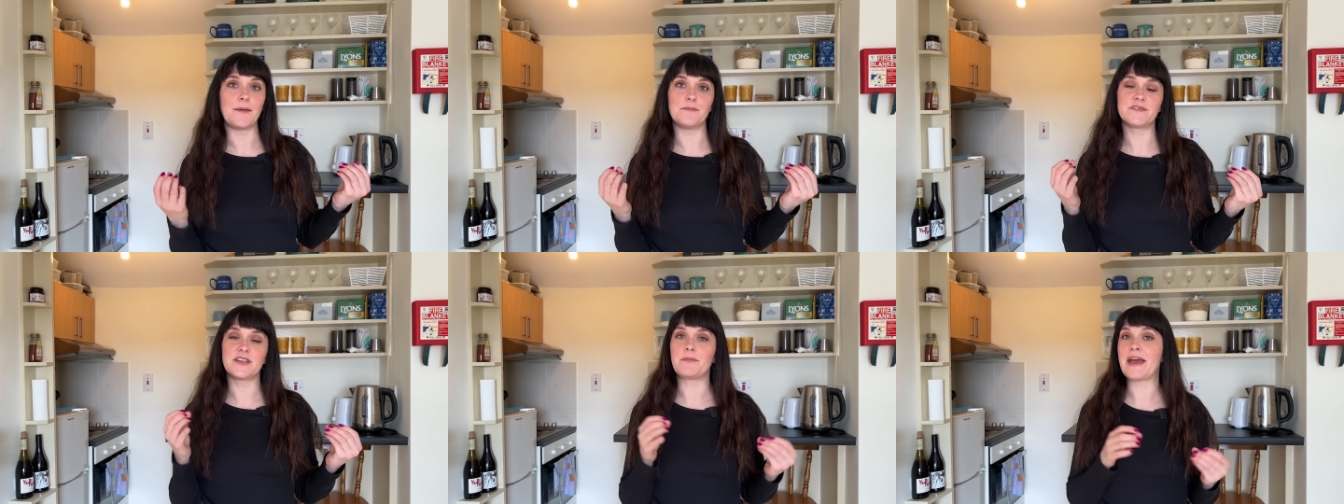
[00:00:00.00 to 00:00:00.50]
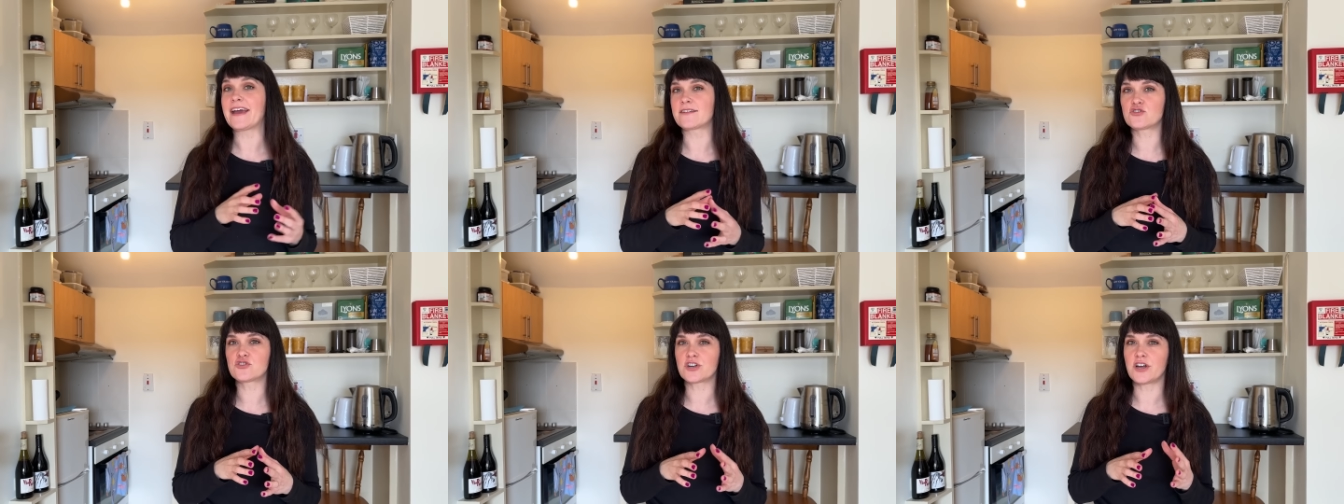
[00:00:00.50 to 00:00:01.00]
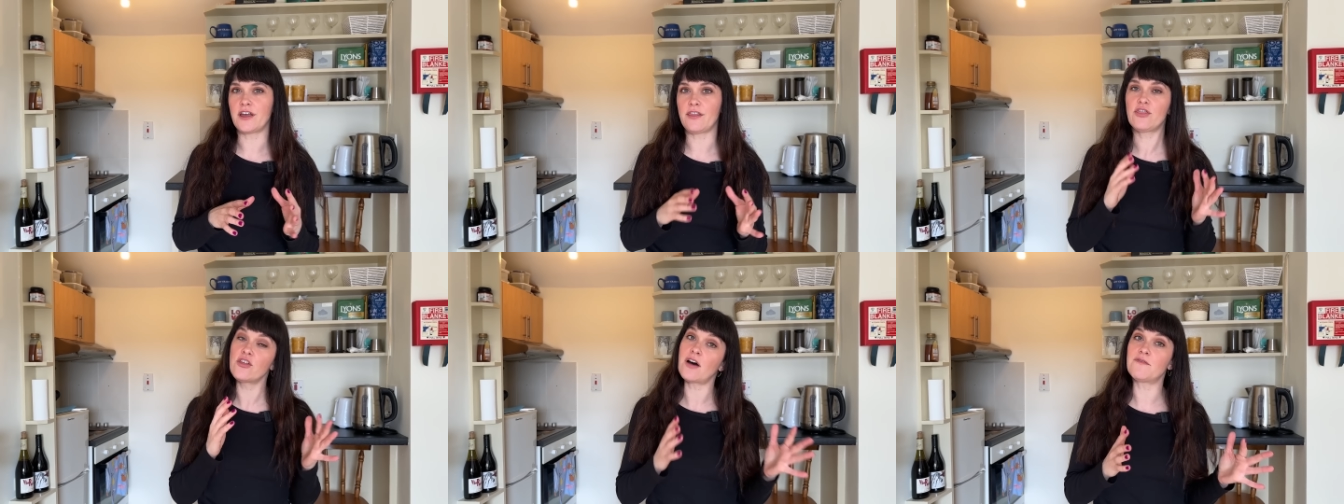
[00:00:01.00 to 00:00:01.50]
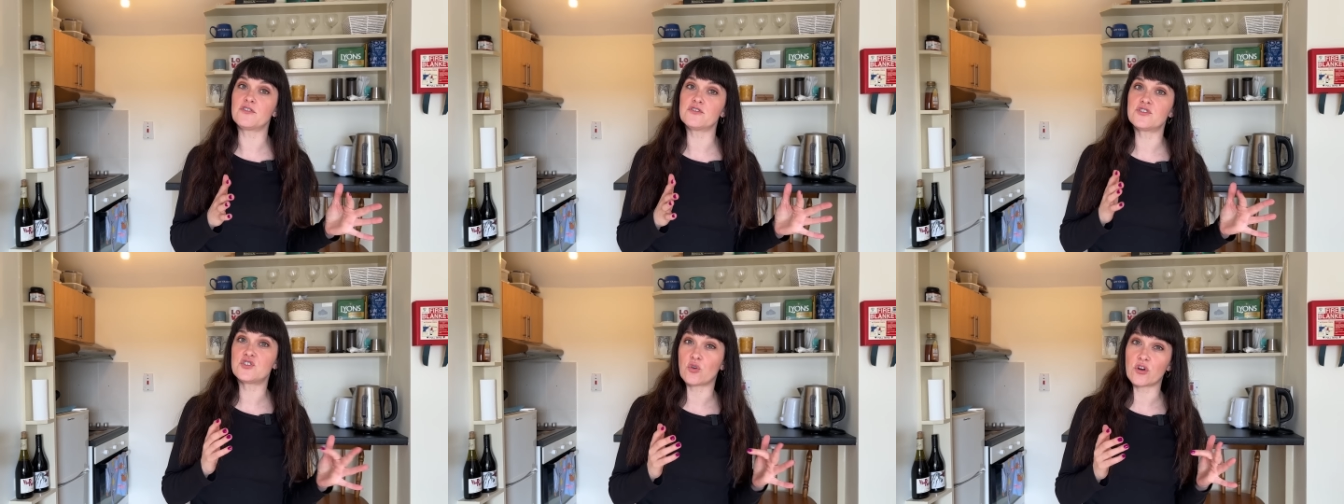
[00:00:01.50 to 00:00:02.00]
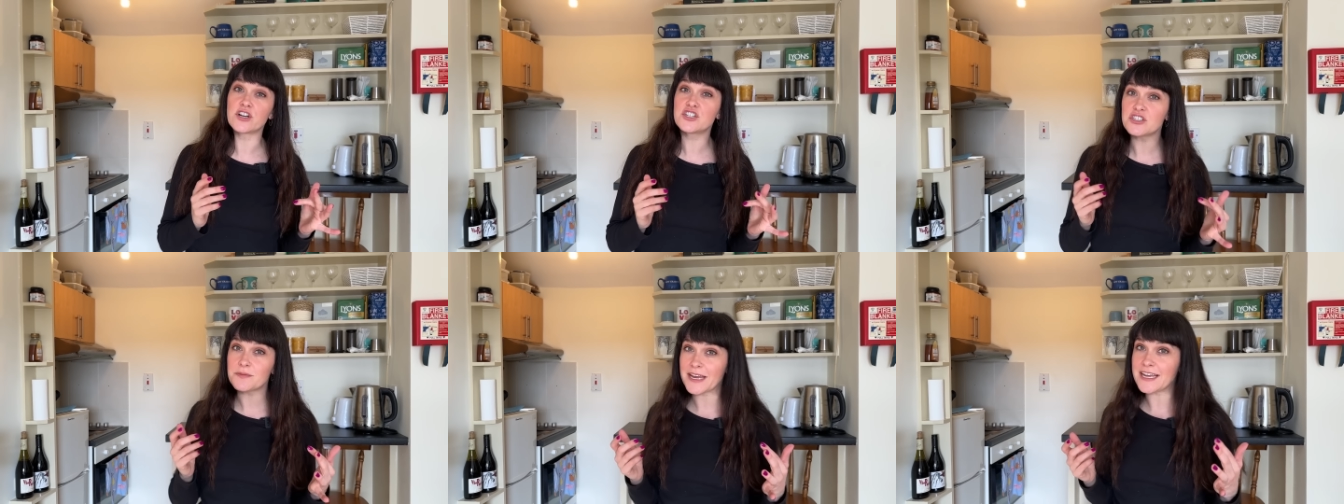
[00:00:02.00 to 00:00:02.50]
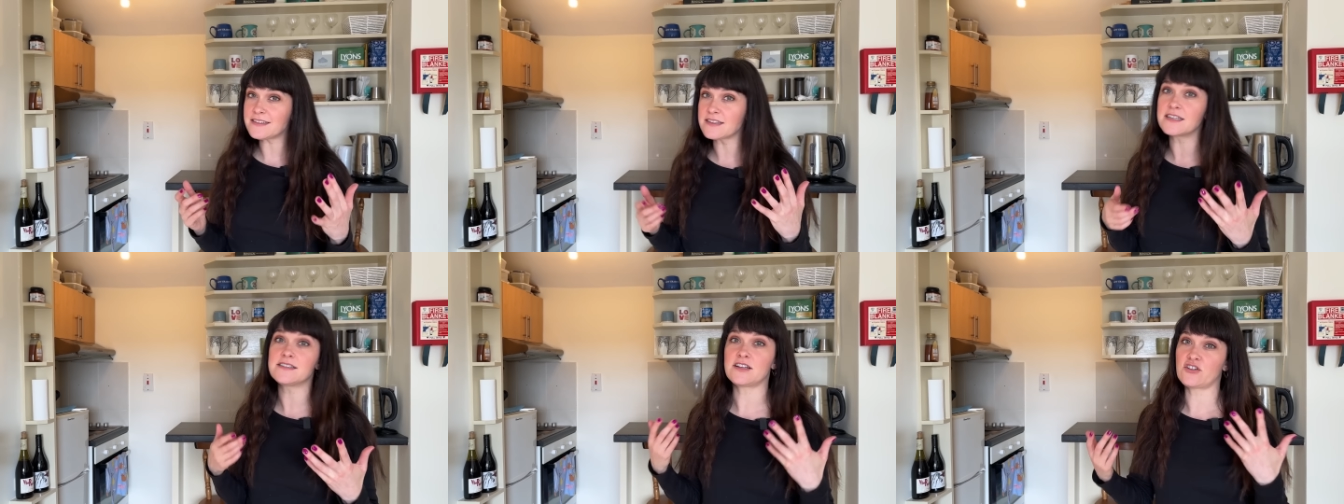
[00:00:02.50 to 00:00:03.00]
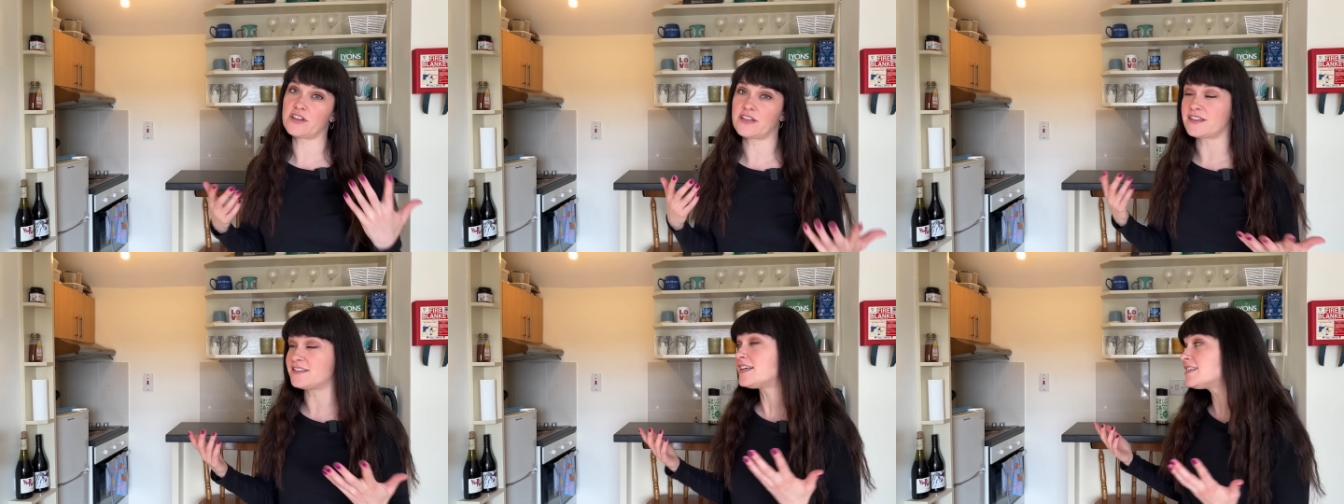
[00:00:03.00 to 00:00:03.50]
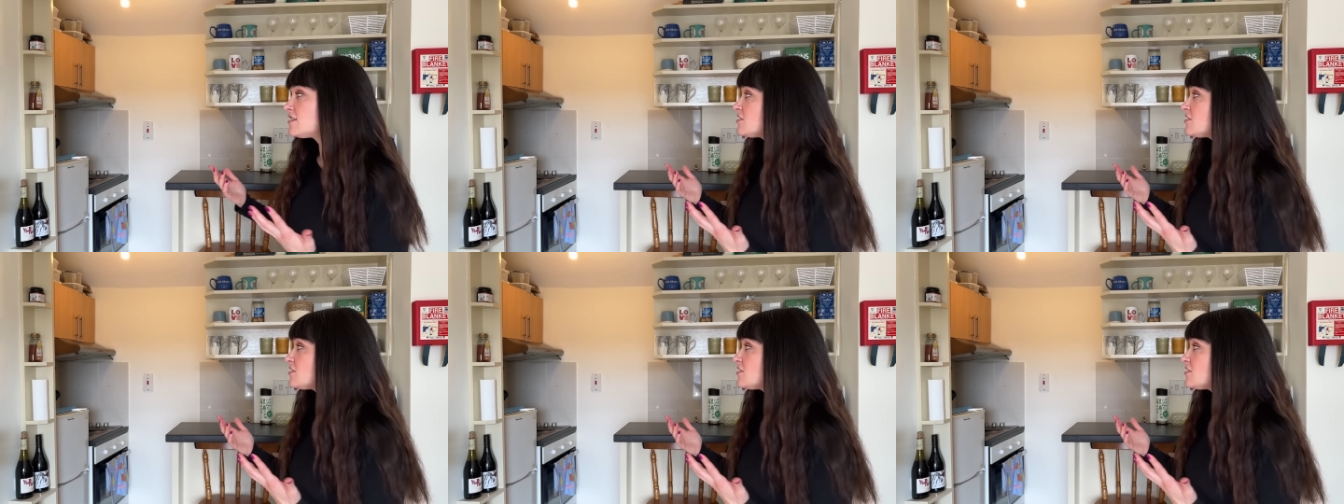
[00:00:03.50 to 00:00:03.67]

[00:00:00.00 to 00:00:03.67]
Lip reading: some extra thoughtful storage space, considering that this is a